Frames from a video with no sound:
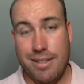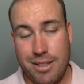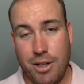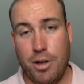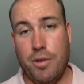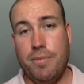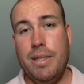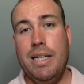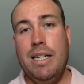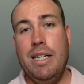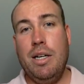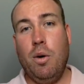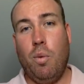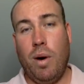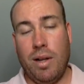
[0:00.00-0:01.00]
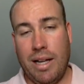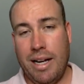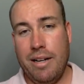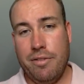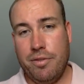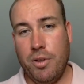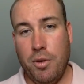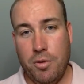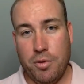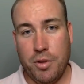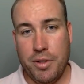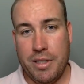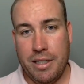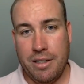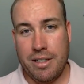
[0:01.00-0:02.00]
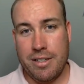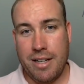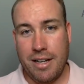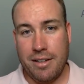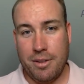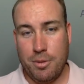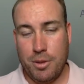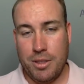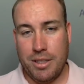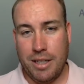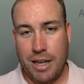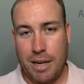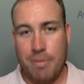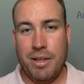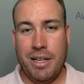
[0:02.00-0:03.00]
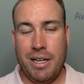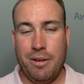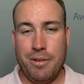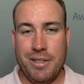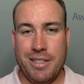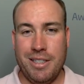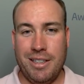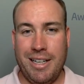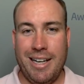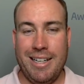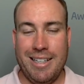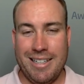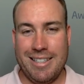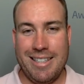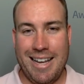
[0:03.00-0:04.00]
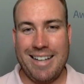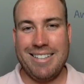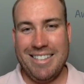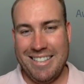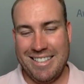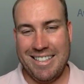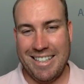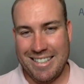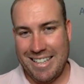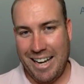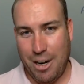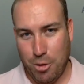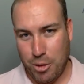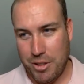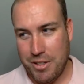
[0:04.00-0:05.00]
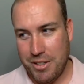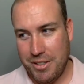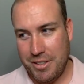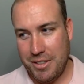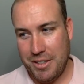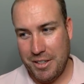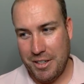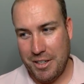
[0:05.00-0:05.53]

So while I have flown Frontier exactly one time, and I was delayed exactly 6 hours,